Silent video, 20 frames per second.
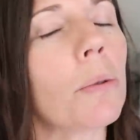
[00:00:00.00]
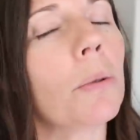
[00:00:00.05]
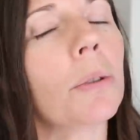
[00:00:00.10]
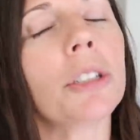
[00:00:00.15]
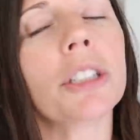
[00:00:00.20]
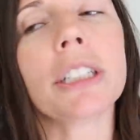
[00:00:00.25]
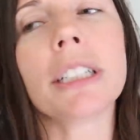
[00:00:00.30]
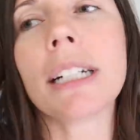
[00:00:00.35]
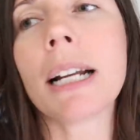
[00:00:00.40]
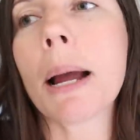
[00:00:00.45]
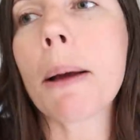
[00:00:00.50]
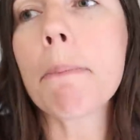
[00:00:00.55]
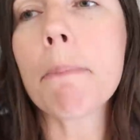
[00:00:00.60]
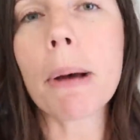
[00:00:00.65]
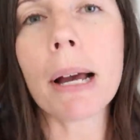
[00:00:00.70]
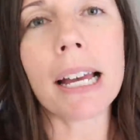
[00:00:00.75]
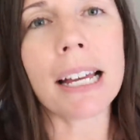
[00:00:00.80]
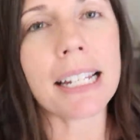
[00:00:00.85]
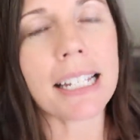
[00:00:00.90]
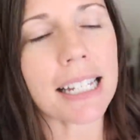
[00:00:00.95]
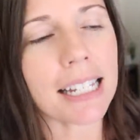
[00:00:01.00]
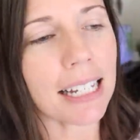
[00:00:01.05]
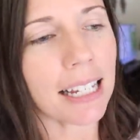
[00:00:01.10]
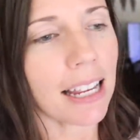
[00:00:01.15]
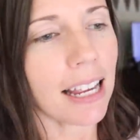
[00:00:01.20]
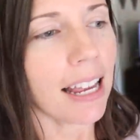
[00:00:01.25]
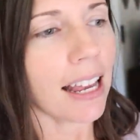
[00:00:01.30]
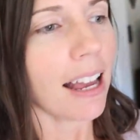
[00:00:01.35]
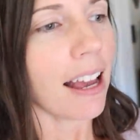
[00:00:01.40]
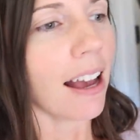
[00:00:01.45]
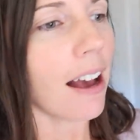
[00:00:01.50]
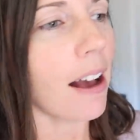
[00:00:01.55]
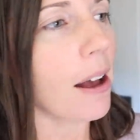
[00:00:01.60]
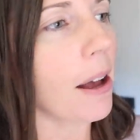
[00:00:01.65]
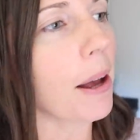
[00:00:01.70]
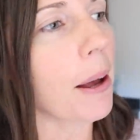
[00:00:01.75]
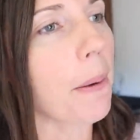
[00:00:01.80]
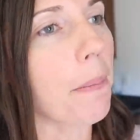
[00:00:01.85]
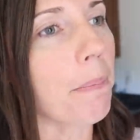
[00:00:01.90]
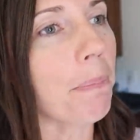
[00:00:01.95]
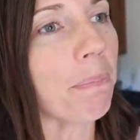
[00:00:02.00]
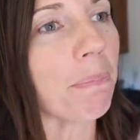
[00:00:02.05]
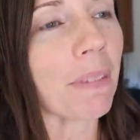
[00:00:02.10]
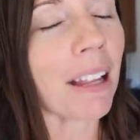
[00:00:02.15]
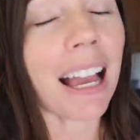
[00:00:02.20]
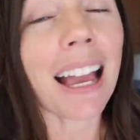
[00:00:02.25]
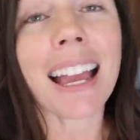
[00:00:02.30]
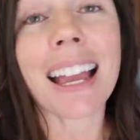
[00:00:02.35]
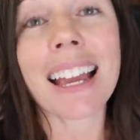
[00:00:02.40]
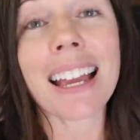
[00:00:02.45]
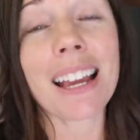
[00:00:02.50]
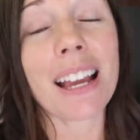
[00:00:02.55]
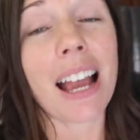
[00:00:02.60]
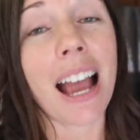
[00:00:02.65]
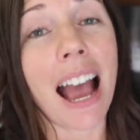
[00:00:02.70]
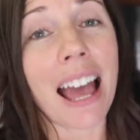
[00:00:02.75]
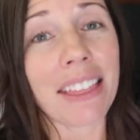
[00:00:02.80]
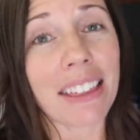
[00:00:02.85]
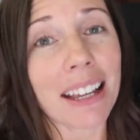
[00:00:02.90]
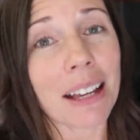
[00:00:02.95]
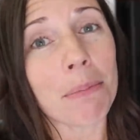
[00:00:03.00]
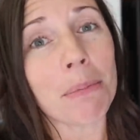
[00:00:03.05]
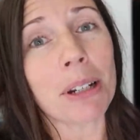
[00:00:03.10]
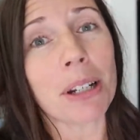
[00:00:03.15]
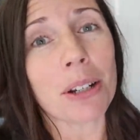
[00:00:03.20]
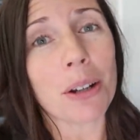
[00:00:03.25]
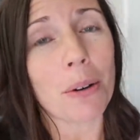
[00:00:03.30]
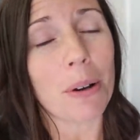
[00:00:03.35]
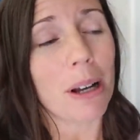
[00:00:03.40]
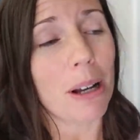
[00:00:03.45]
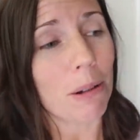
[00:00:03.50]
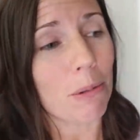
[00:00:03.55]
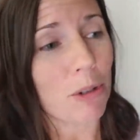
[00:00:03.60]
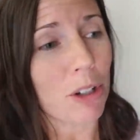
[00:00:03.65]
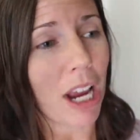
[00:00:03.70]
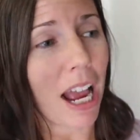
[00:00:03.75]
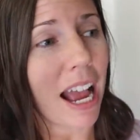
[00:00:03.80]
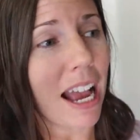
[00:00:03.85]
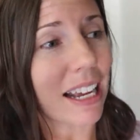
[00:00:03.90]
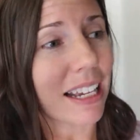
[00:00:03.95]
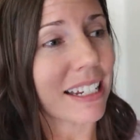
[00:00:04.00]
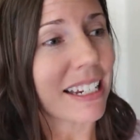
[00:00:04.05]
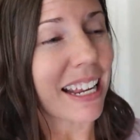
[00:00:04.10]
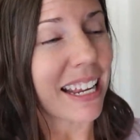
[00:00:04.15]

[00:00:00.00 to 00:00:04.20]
cooler. But I think I'm gonna go help Jack,